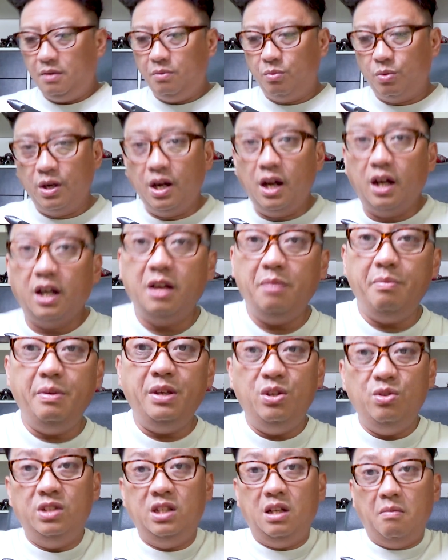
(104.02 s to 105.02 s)
We're not going to be
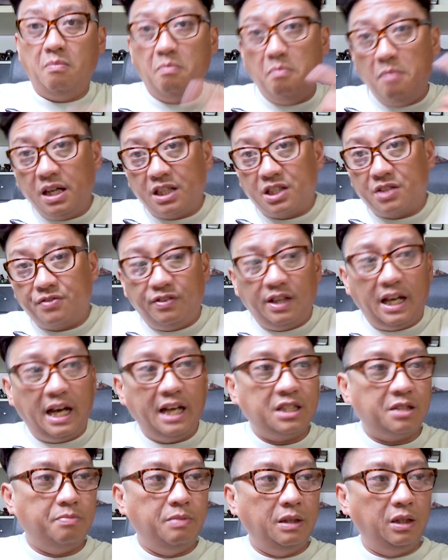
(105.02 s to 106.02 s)
using much
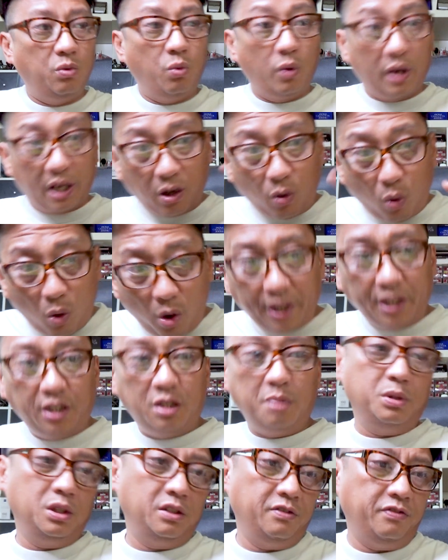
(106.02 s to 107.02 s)
flash, but we're going to
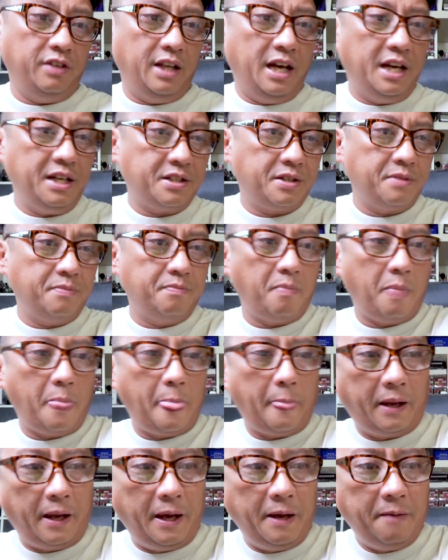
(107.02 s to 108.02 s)
put flash.
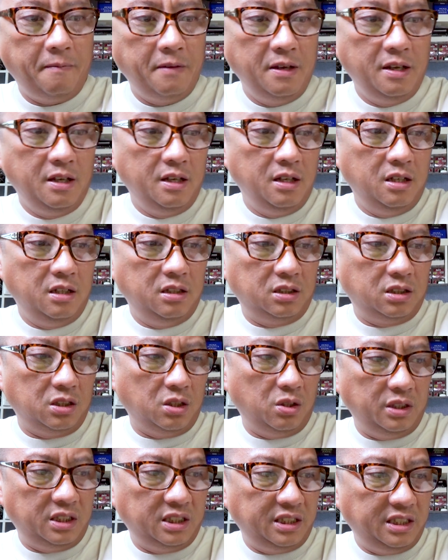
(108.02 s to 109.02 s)
Okay,
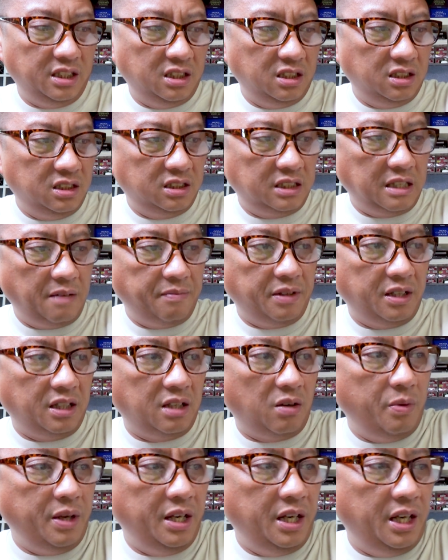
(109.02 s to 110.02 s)
so it's still something
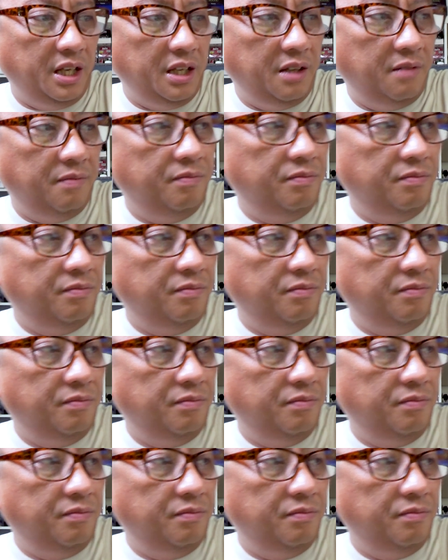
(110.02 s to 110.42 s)
that we need.